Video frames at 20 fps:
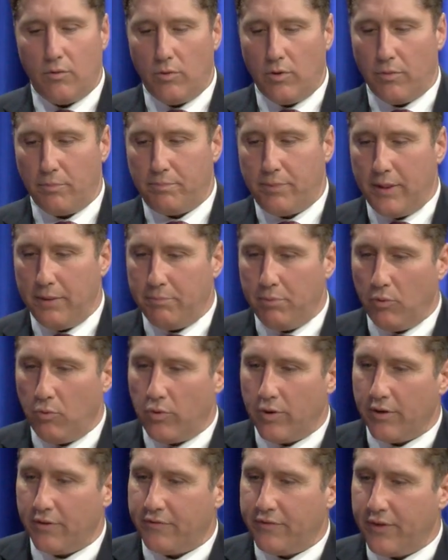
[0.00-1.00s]
well, people
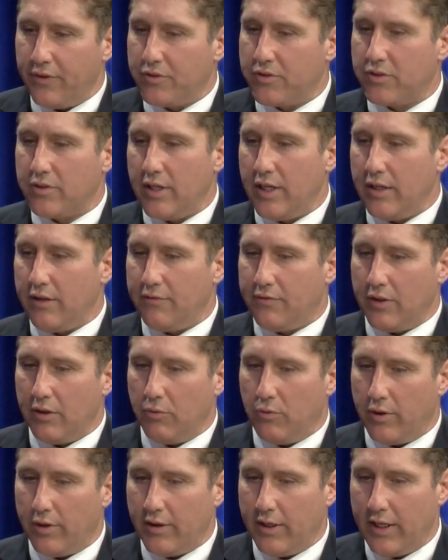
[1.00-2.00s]
want to feel safe. They
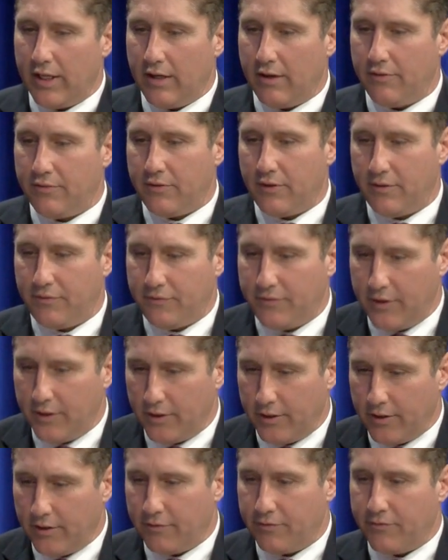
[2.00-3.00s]
want to have a
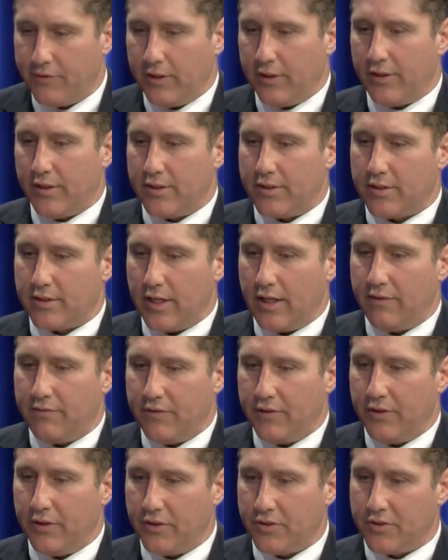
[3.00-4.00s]
feeling of feeling safe
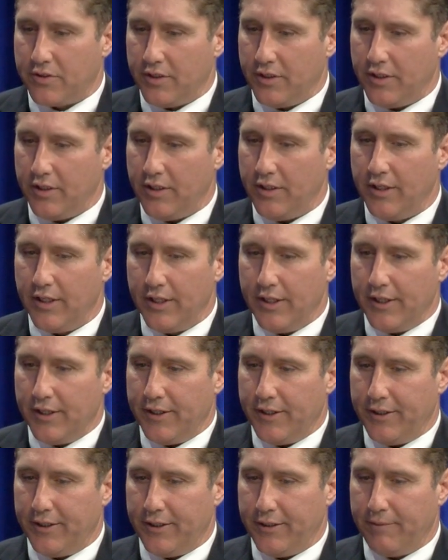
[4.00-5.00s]
in their city.
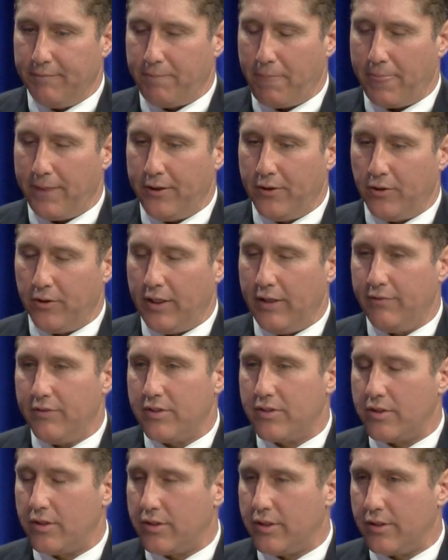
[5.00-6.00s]
Um, you know, even
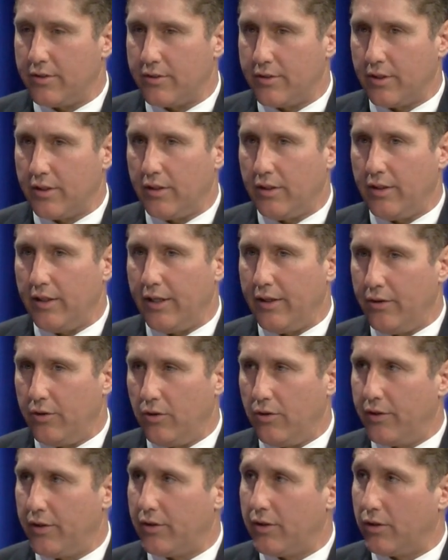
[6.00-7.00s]
statistically, I
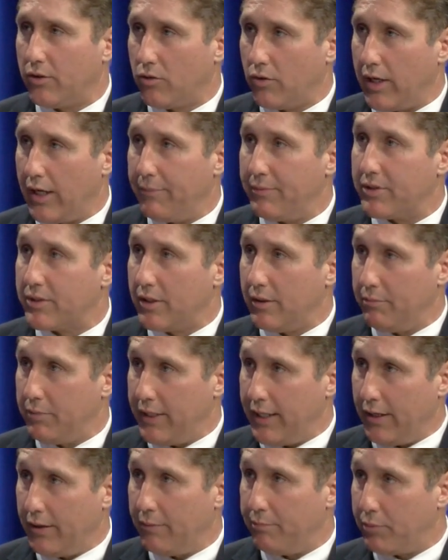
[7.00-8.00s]
know that the crime has come
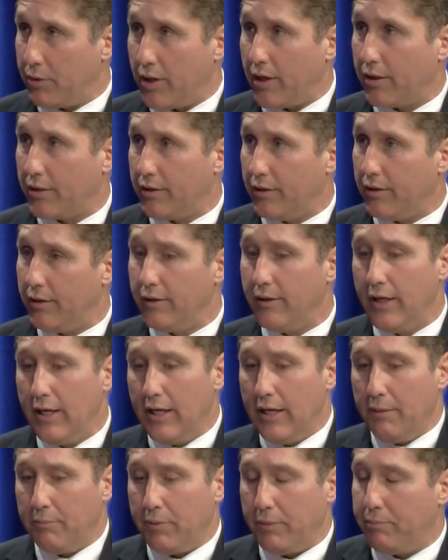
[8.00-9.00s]
down in Brockton,
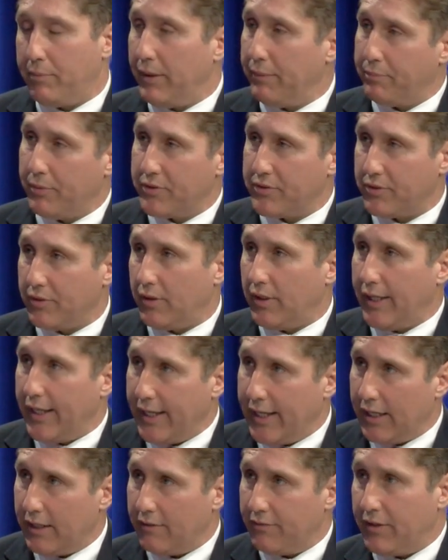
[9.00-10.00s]
but people still
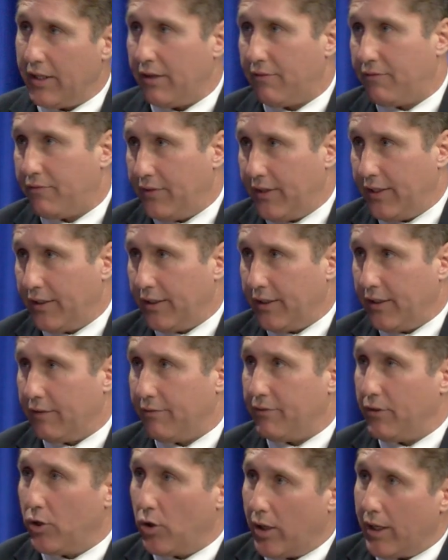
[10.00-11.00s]
have that feeling
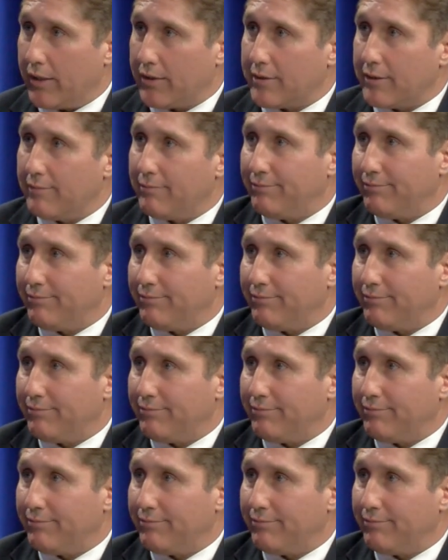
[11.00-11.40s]
of not,